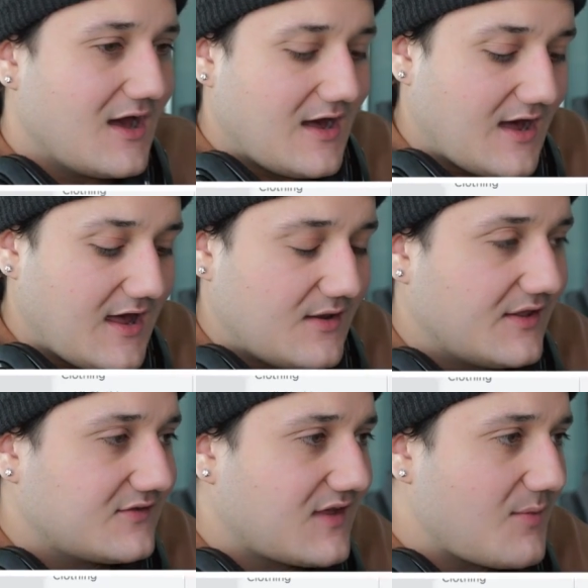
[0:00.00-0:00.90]
And
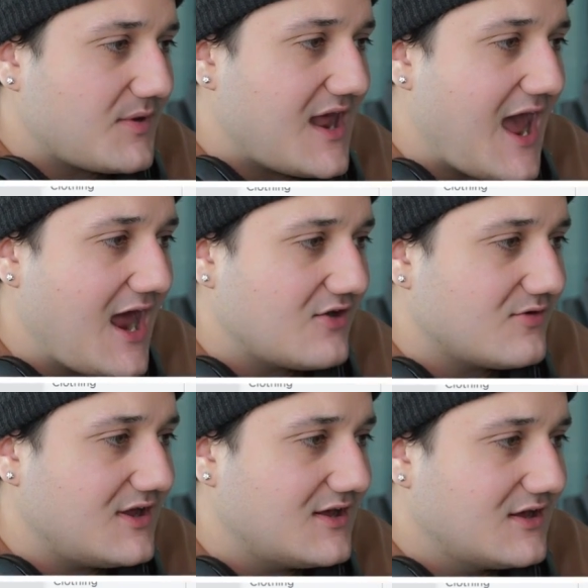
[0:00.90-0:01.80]
let's type in
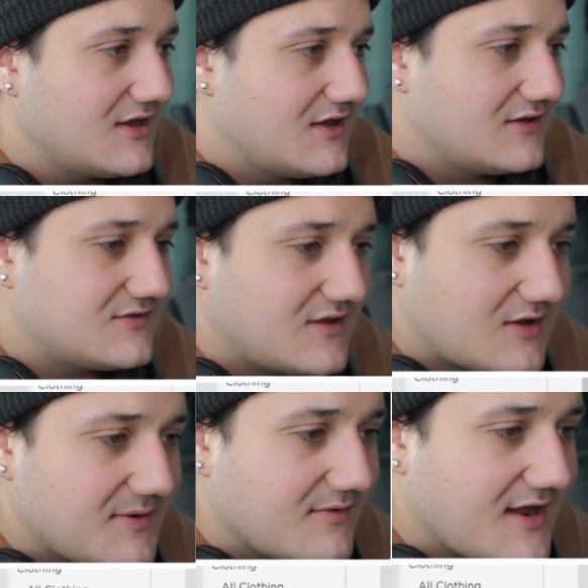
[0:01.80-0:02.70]
Henry
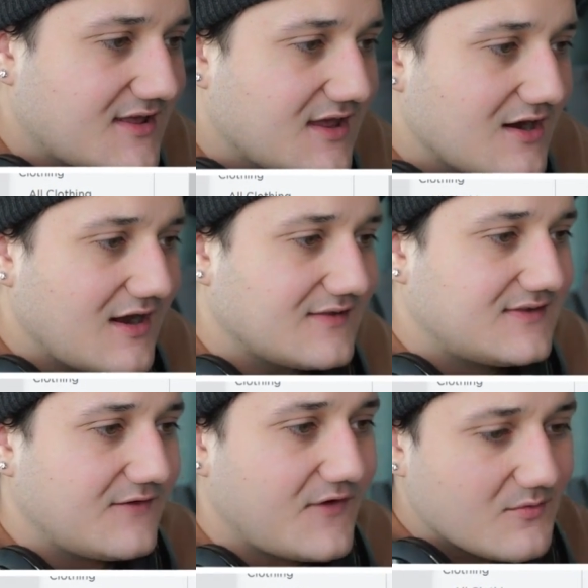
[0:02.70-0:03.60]
Stickmin right here and
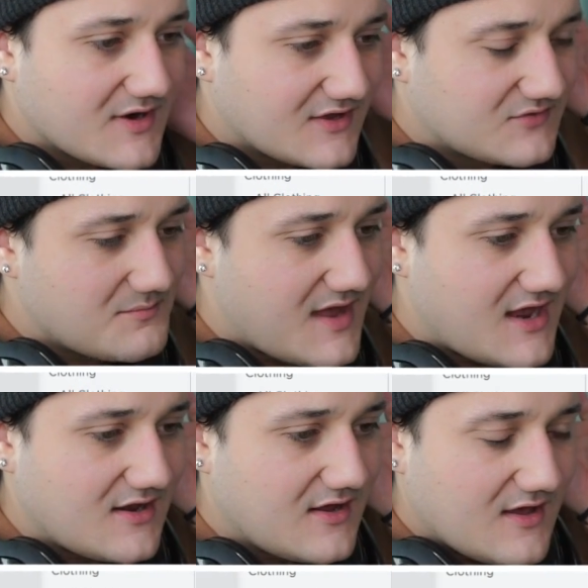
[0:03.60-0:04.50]
see if anyone has
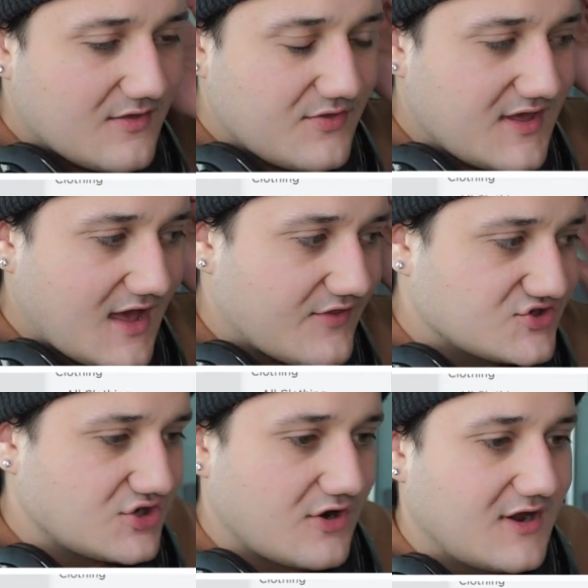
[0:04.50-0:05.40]
made the
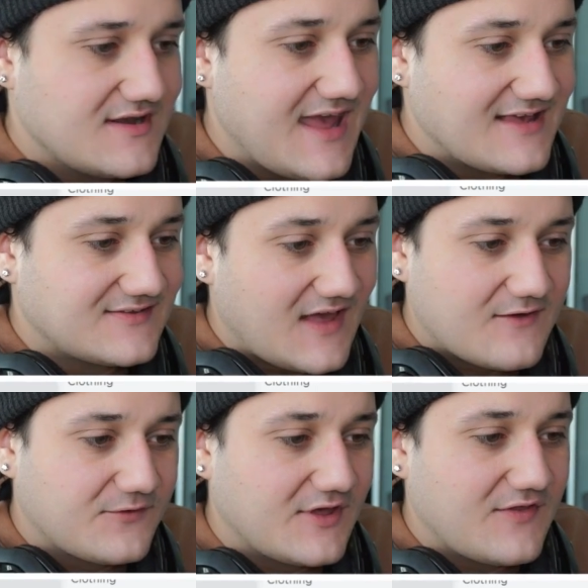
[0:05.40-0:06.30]
shirt here. And yes,
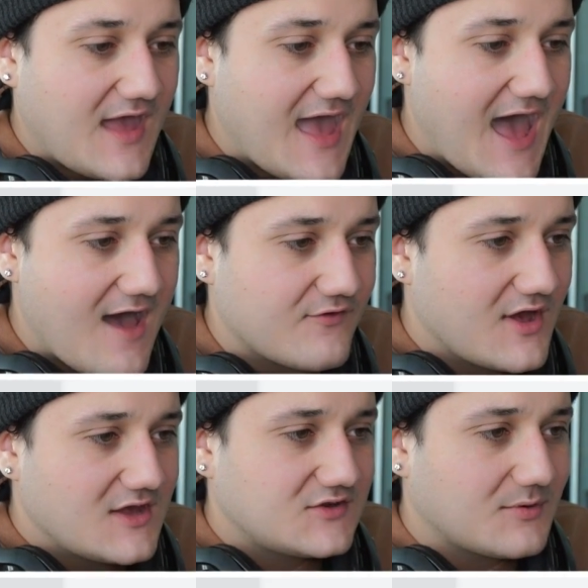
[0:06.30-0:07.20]
thankfully they have,
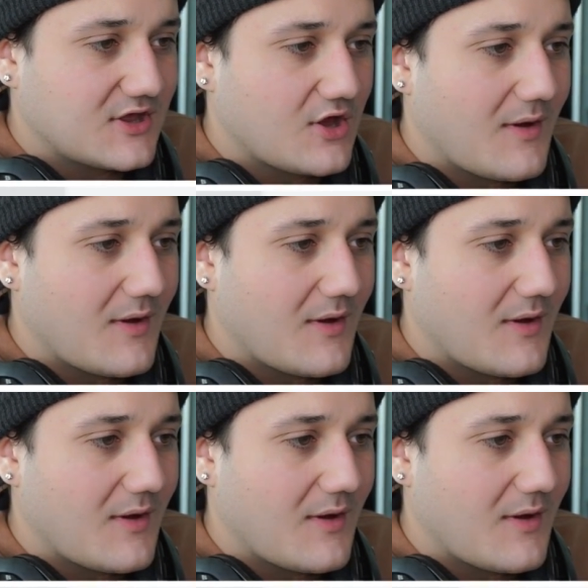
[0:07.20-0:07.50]
so we can go